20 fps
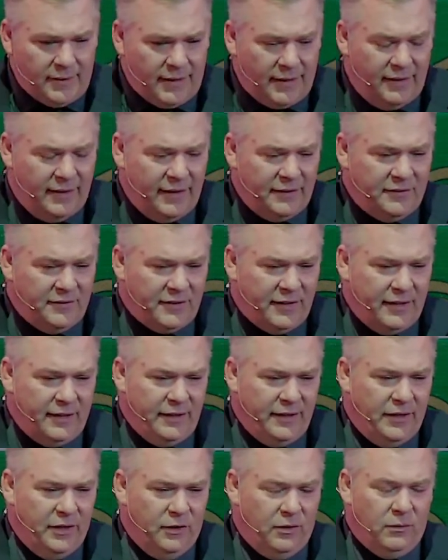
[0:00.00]
they
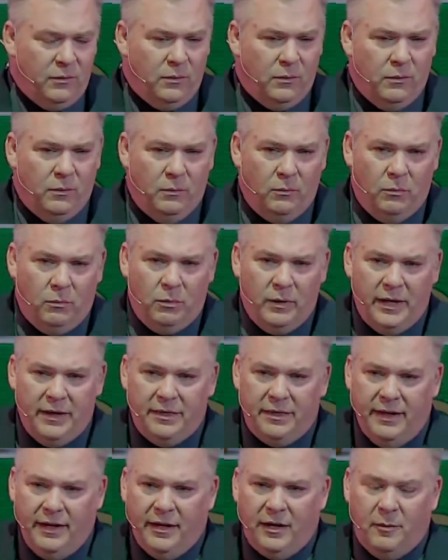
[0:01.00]
said, you know, we
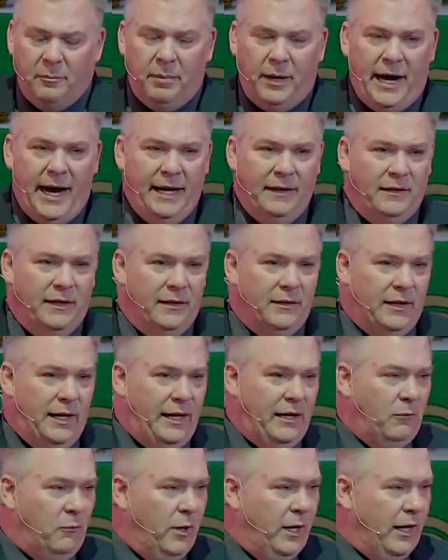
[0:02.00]
think our pilot
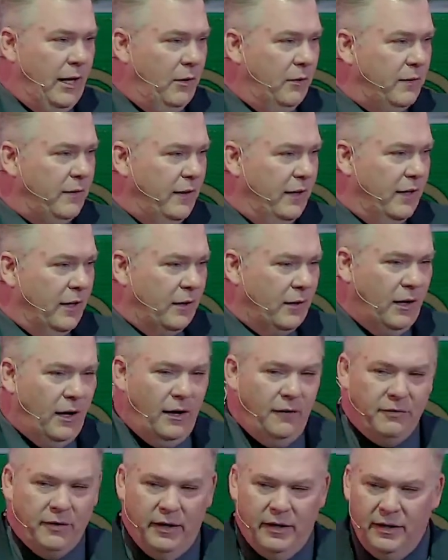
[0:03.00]
light went out in our
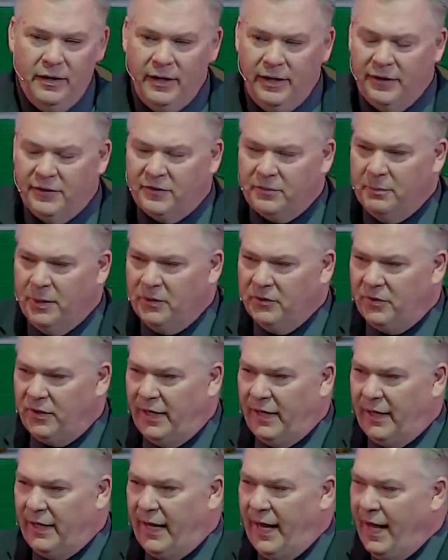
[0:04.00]
oven. It smells
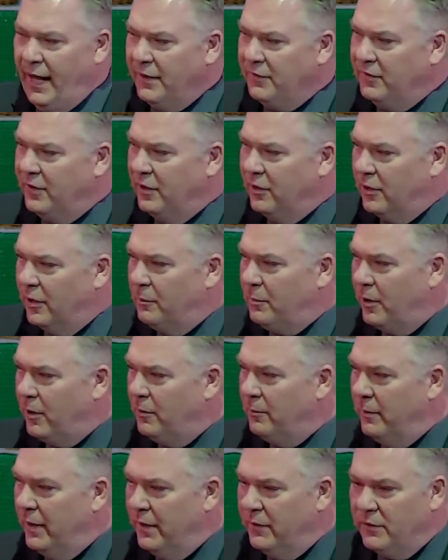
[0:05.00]
like gas in our
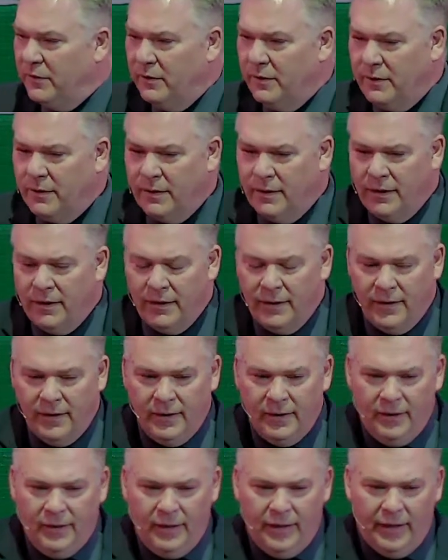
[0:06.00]
apartment.
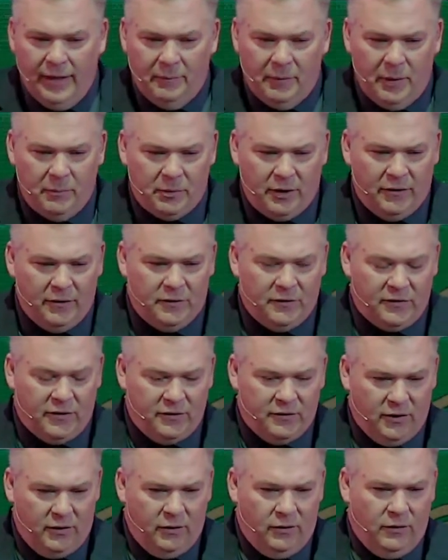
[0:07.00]
And my brother
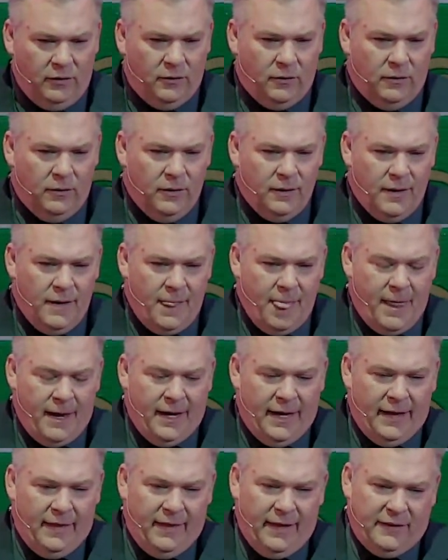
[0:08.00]
says, oh.
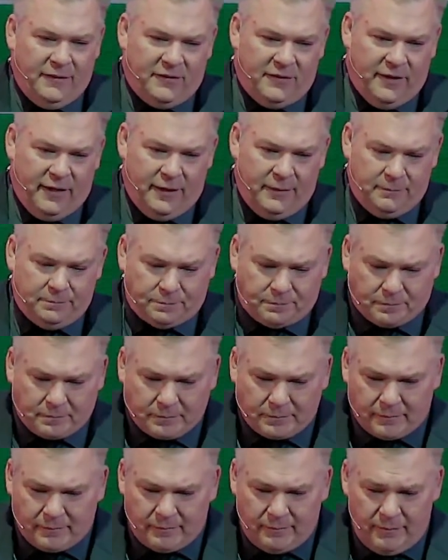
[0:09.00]
They said,
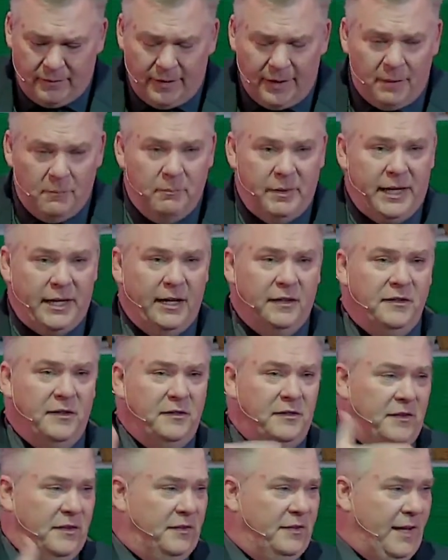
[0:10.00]
because
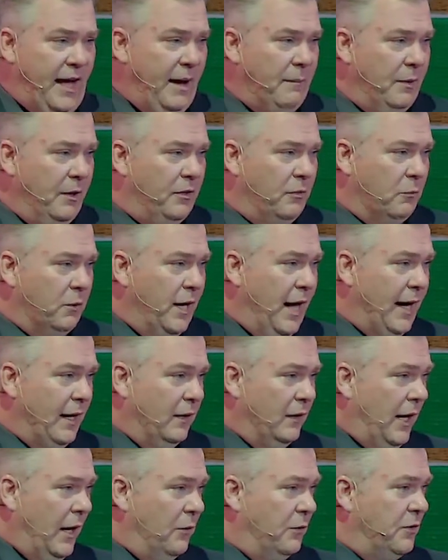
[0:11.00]
it's the Sabbath, we're not
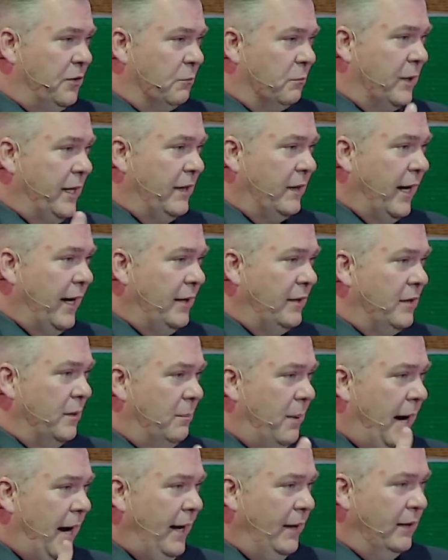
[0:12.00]
allowed to relight the
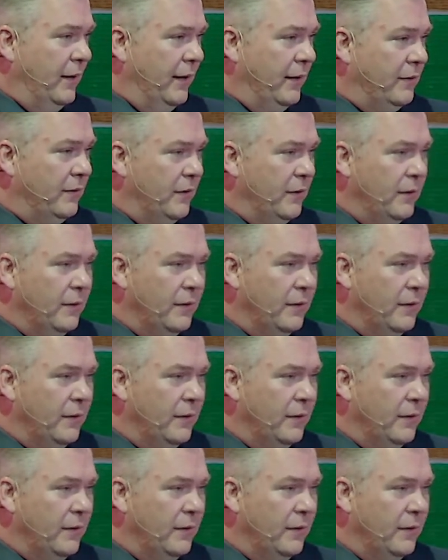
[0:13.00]
pilot.